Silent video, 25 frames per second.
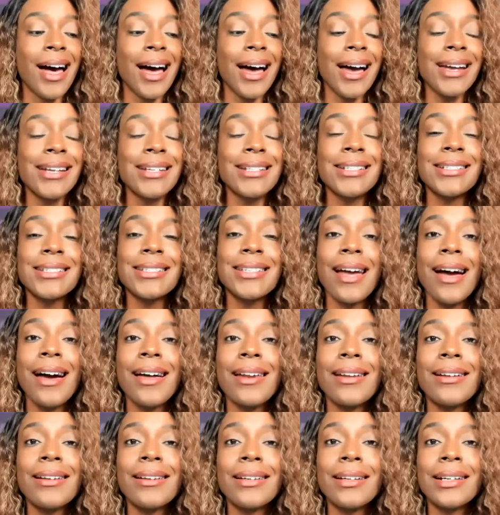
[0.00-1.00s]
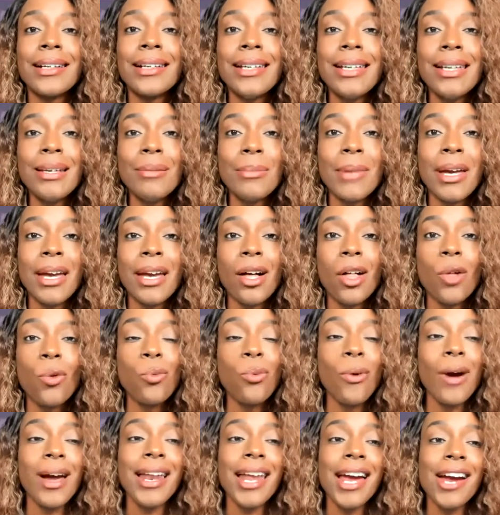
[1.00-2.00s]
I just got an email
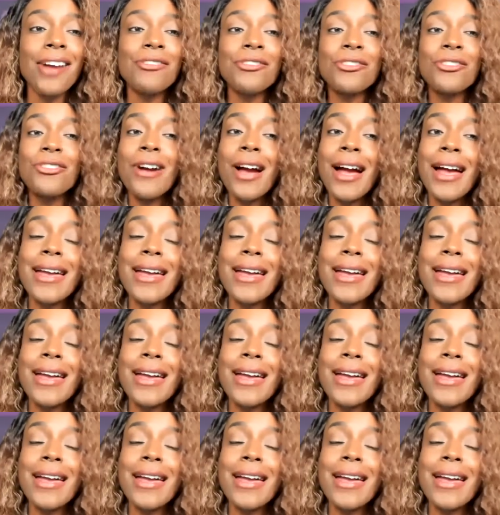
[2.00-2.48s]
right after I